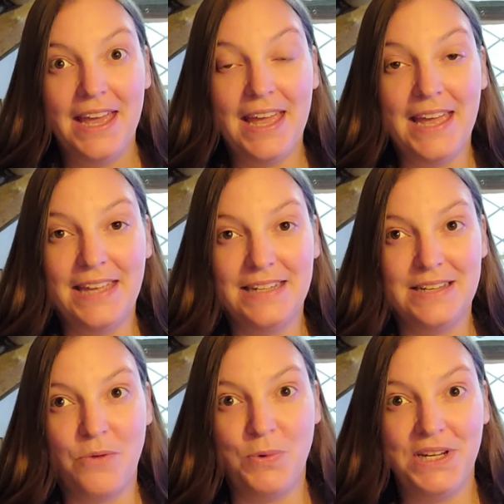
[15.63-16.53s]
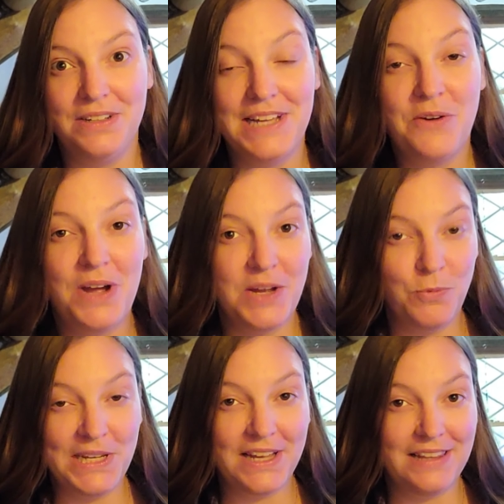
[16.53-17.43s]
And we are now on
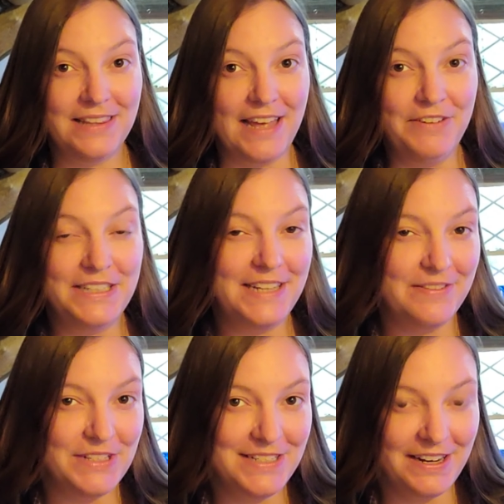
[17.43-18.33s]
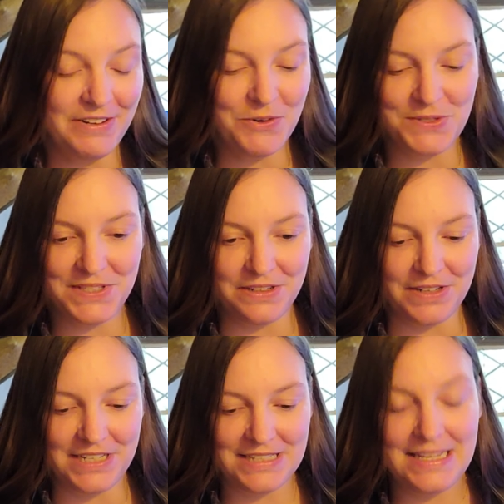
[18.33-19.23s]
week 11 of the Tarot
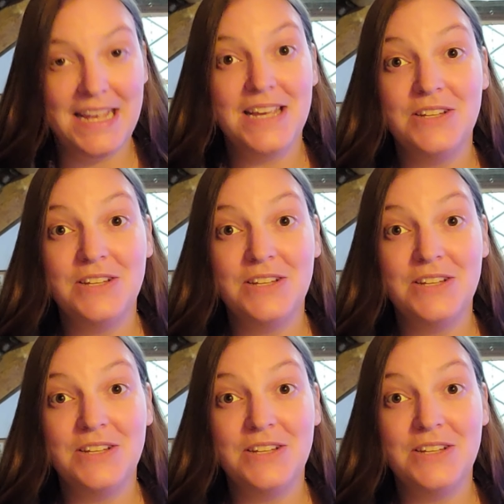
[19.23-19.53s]
series.